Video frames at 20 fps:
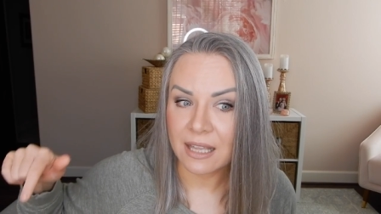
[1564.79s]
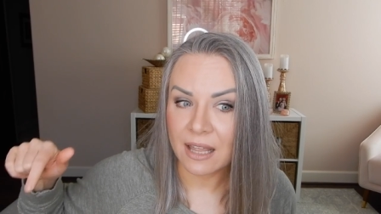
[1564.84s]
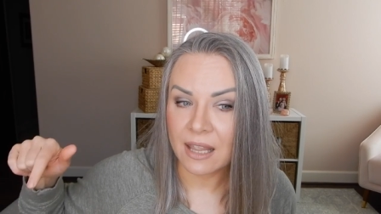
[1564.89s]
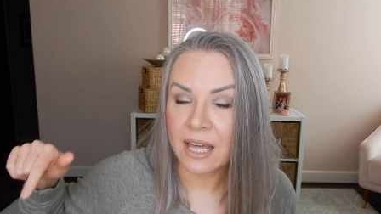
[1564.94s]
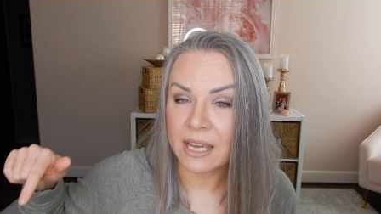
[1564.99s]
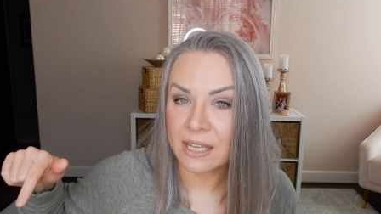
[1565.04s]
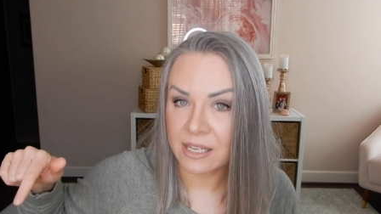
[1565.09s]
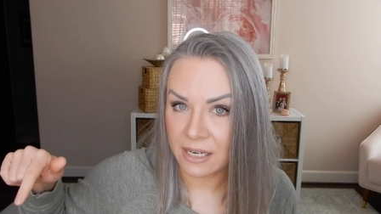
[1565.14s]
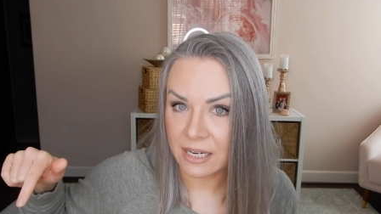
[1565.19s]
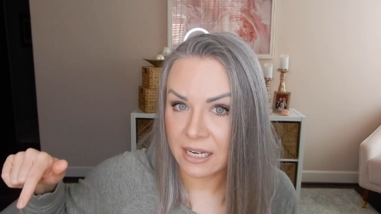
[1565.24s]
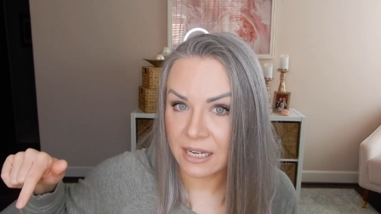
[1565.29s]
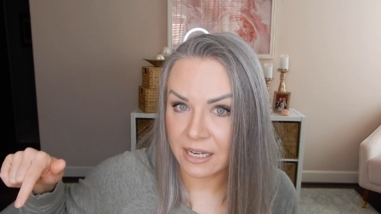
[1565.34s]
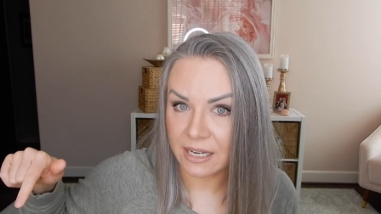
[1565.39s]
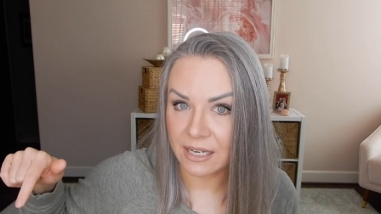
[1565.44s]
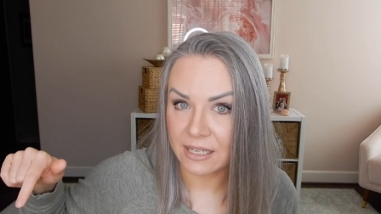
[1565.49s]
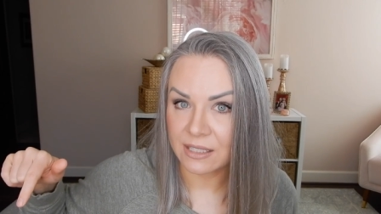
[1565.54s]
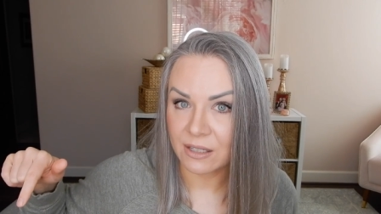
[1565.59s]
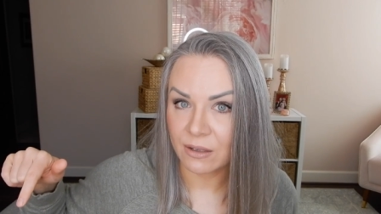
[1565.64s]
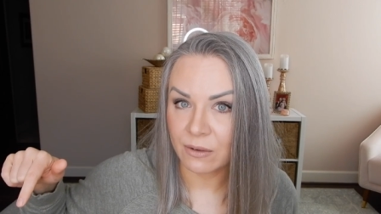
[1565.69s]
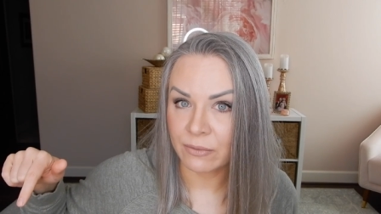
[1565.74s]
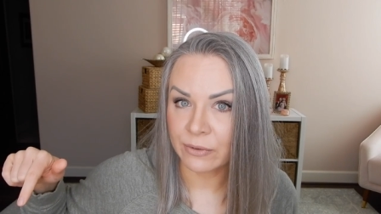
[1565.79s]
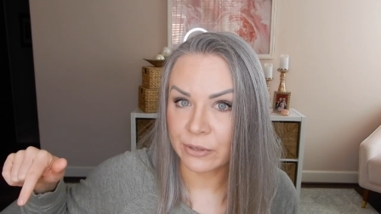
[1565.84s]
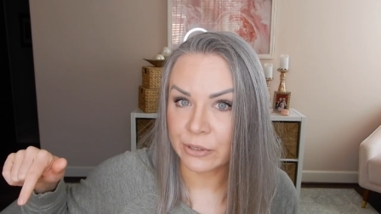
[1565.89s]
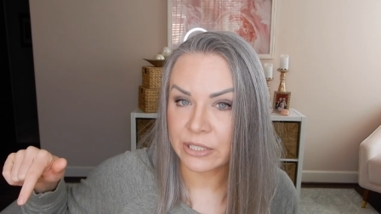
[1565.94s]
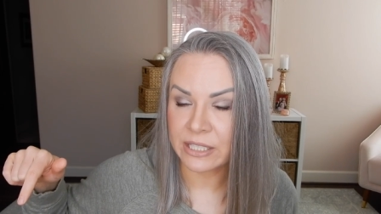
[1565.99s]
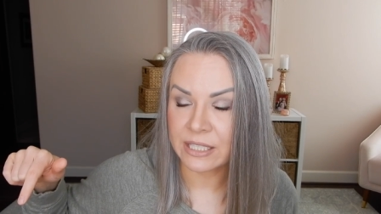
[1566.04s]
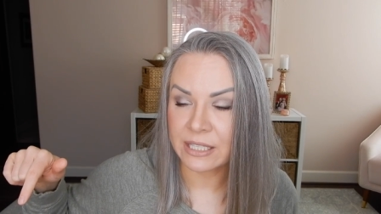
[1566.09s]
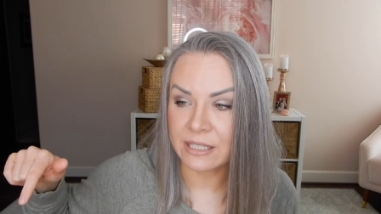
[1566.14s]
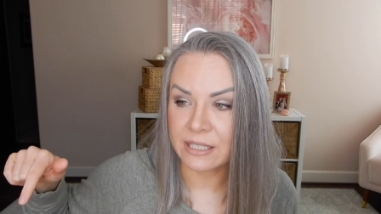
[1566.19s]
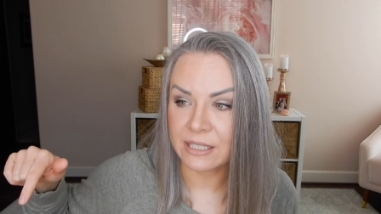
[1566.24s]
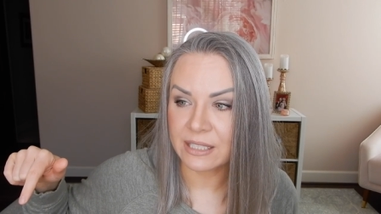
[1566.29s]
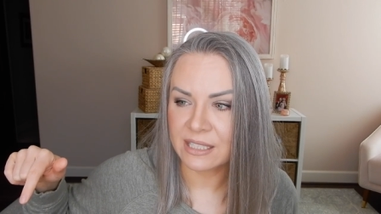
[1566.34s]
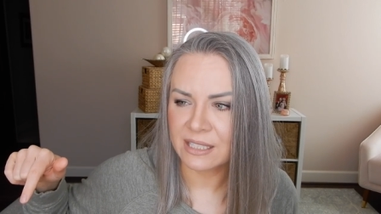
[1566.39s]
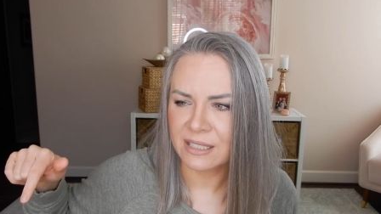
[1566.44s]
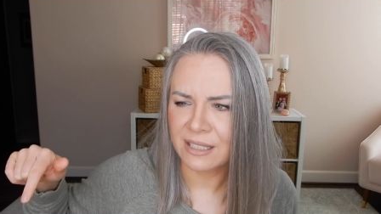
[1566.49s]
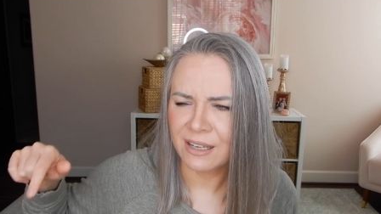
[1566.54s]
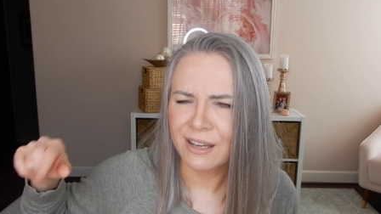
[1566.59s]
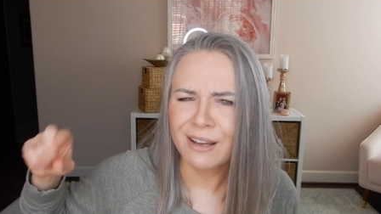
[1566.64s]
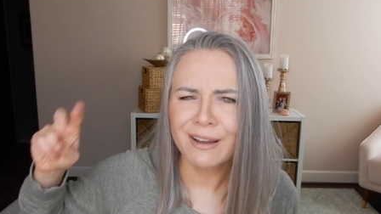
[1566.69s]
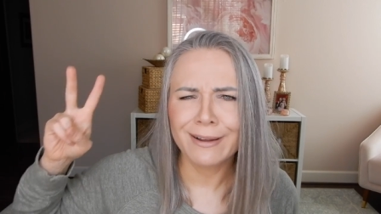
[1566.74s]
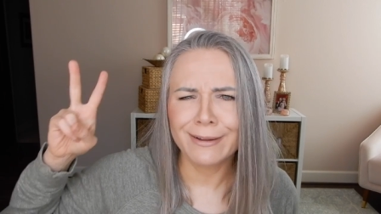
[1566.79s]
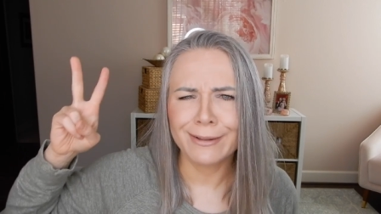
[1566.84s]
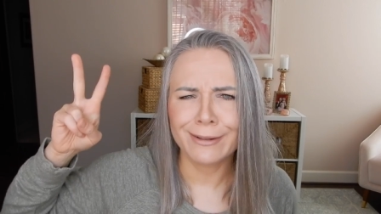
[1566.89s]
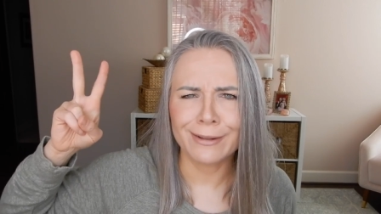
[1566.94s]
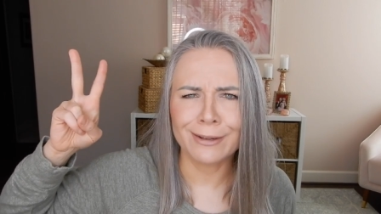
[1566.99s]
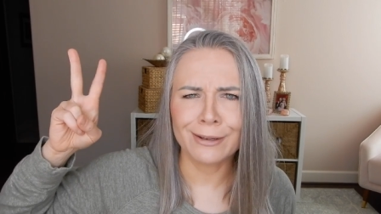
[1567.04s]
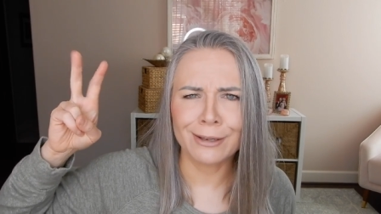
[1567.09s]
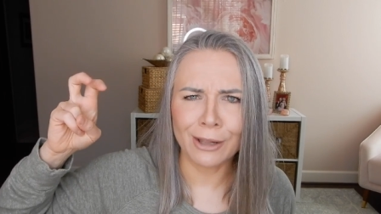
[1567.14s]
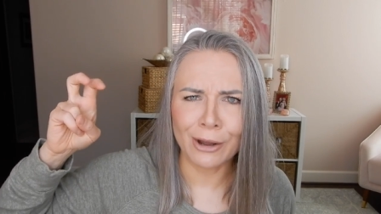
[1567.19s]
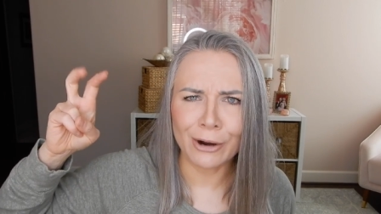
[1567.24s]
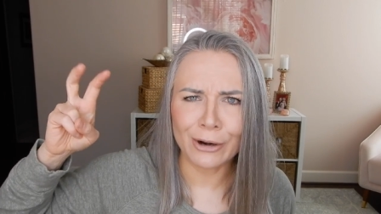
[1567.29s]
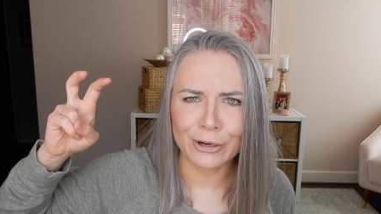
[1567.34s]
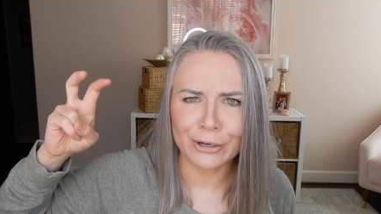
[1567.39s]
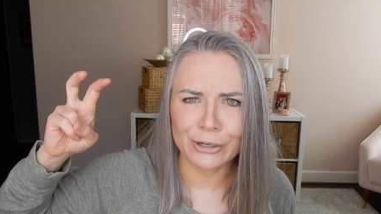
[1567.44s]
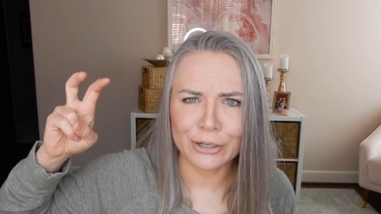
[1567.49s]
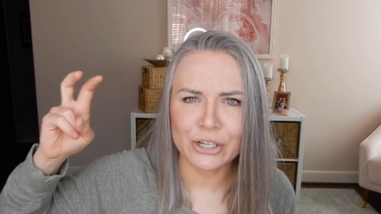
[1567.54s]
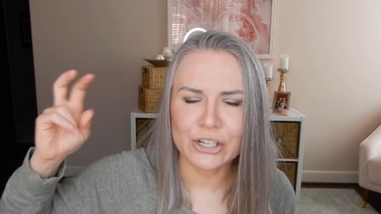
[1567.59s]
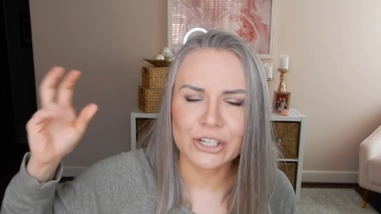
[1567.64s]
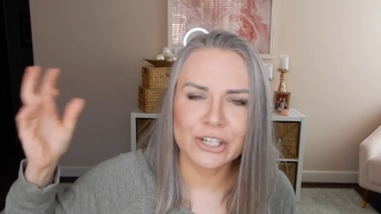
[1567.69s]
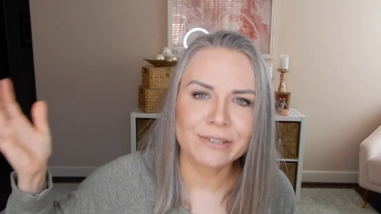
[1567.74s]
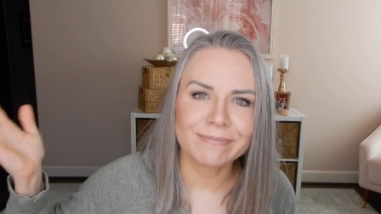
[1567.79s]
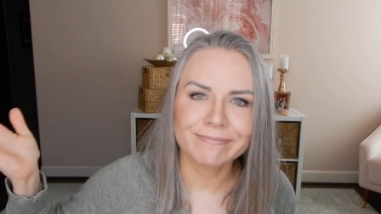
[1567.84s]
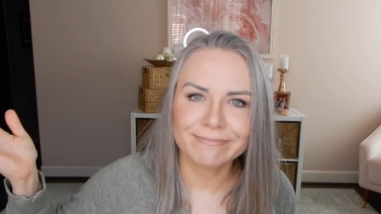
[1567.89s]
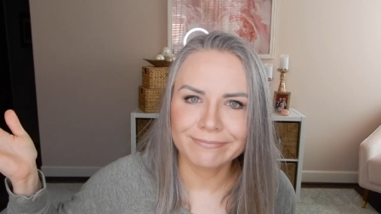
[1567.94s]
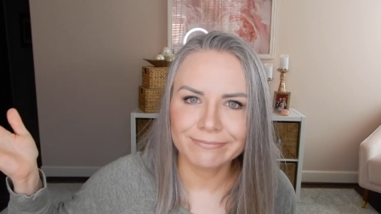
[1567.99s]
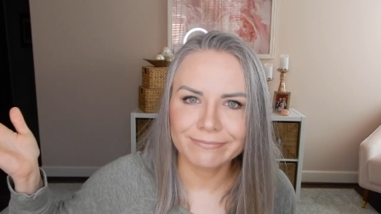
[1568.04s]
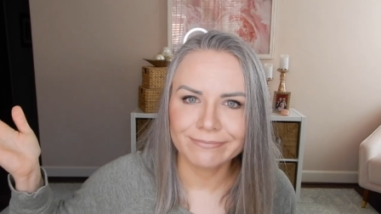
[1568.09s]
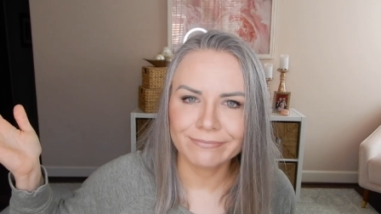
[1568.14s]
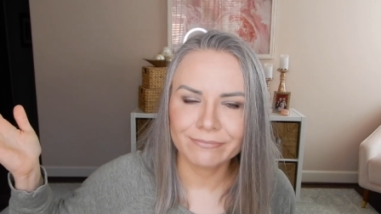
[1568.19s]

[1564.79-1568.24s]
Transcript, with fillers: that you need versus large.